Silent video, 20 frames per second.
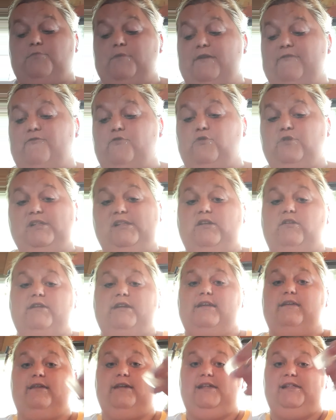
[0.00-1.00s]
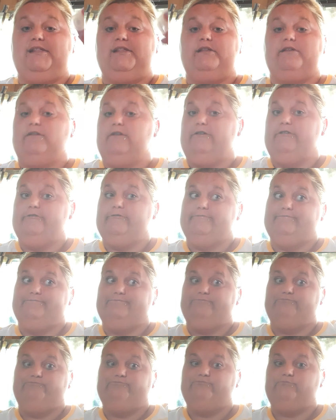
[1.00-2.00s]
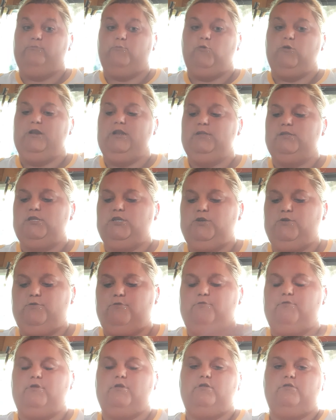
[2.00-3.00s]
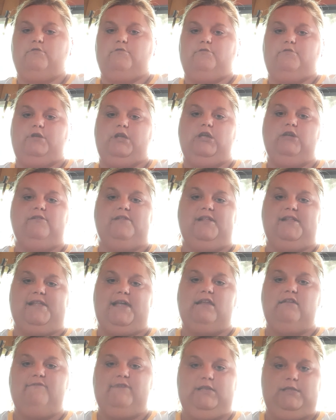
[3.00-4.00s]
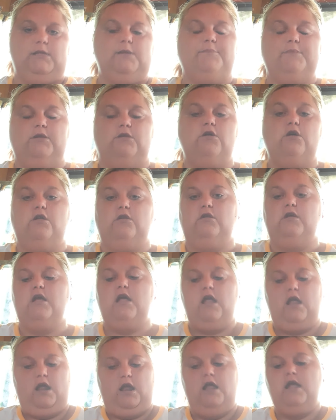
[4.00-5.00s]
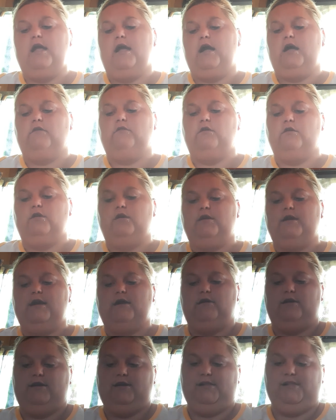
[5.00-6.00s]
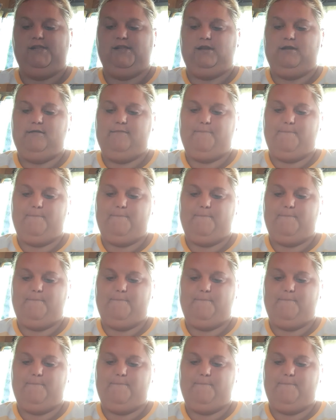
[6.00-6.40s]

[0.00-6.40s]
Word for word: the way full. So you're going to at least one or two uses out of it, depending on how long your hair is.